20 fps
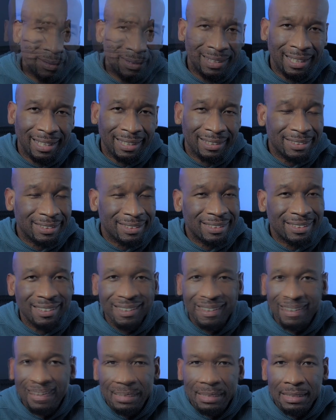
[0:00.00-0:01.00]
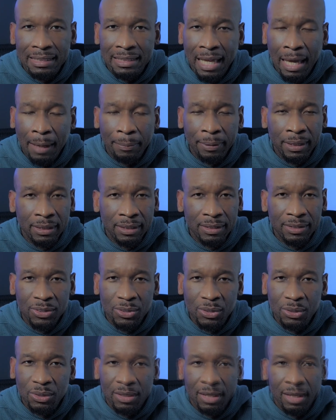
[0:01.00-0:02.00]
Next,
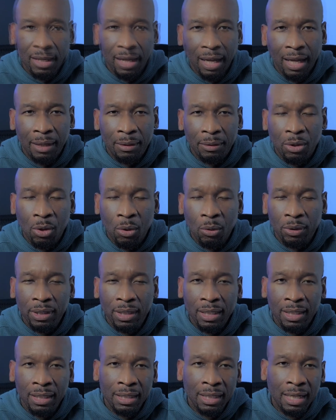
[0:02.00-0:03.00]
snappiness. And going in